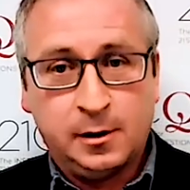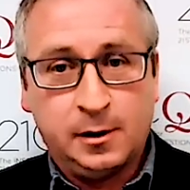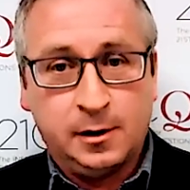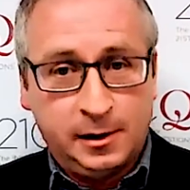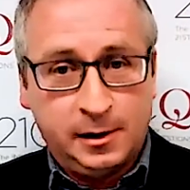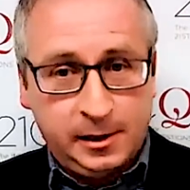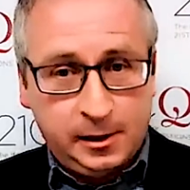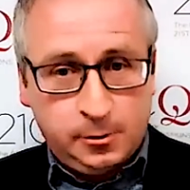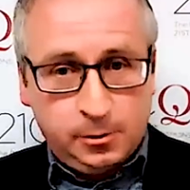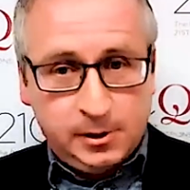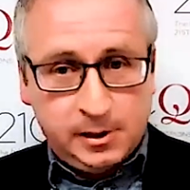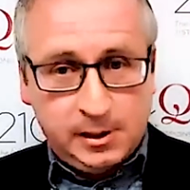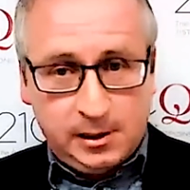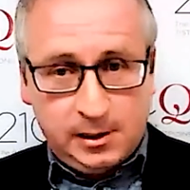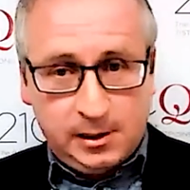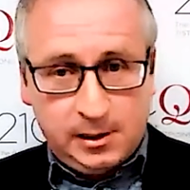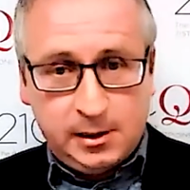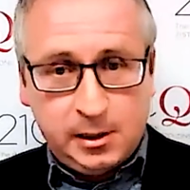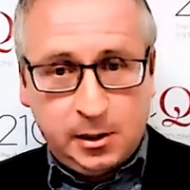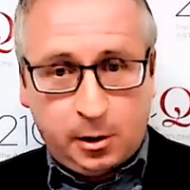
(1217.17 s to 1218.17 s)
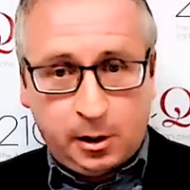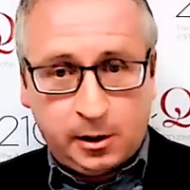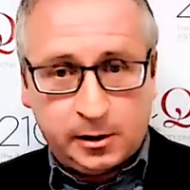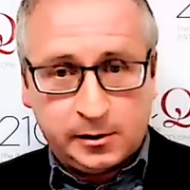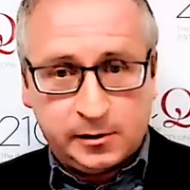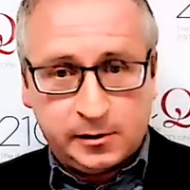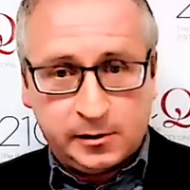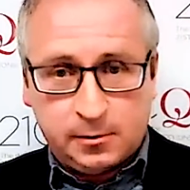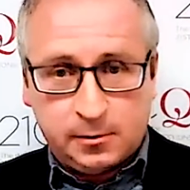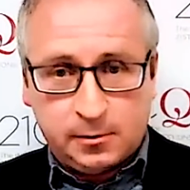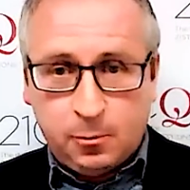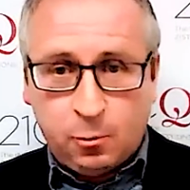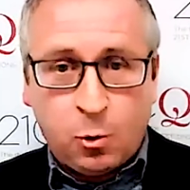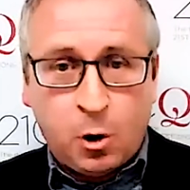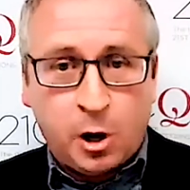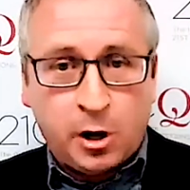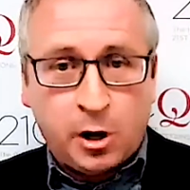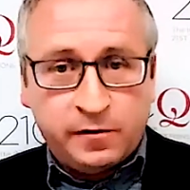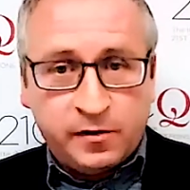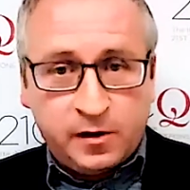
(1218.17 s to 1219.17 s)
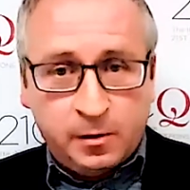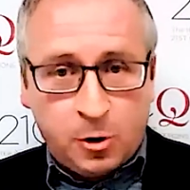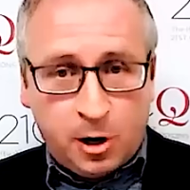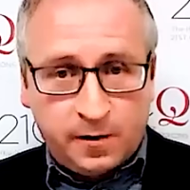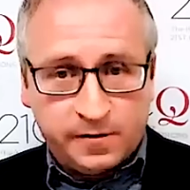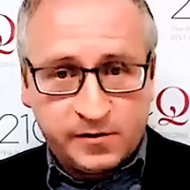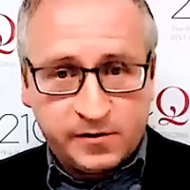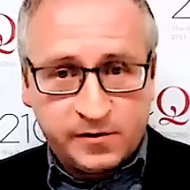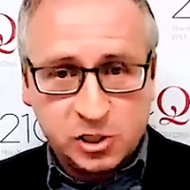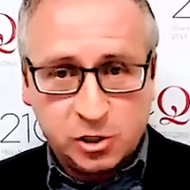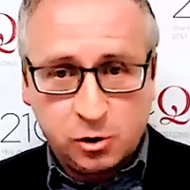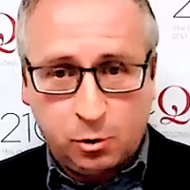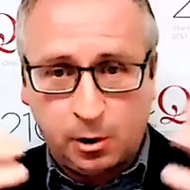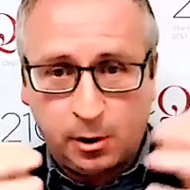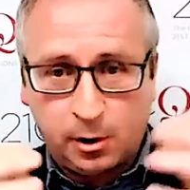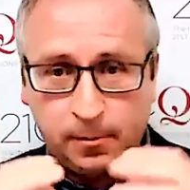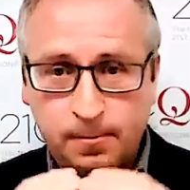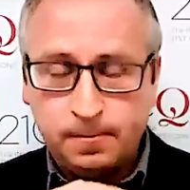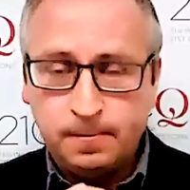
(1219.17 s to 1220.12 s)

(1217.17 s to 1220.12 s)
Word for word: literally in the Arctic, one of them offshore.